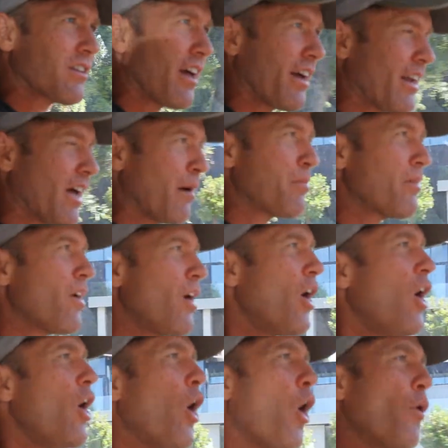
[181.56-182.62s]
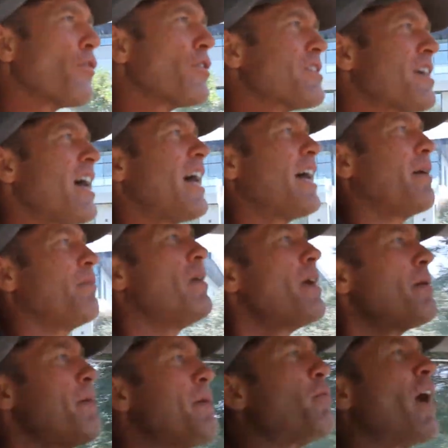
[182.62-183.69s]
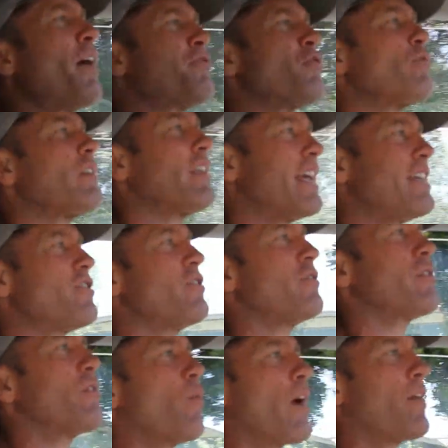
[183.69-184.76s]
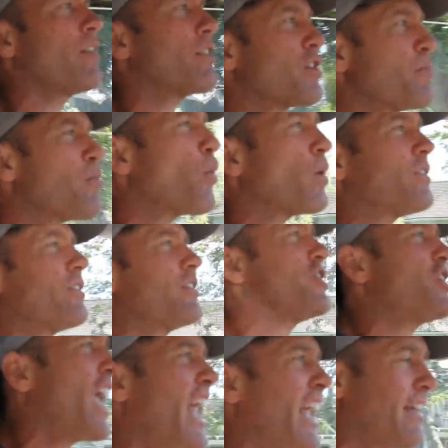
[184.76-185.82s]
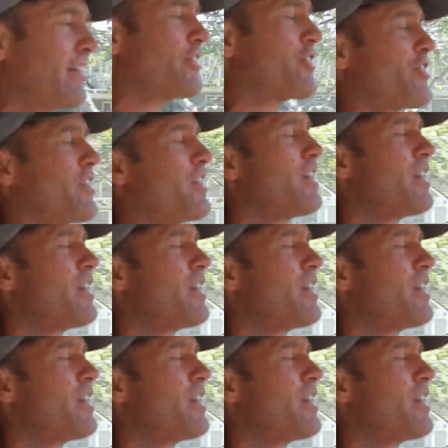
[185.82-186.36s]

line up. Over time, people have to relate to you in a way that supports the change.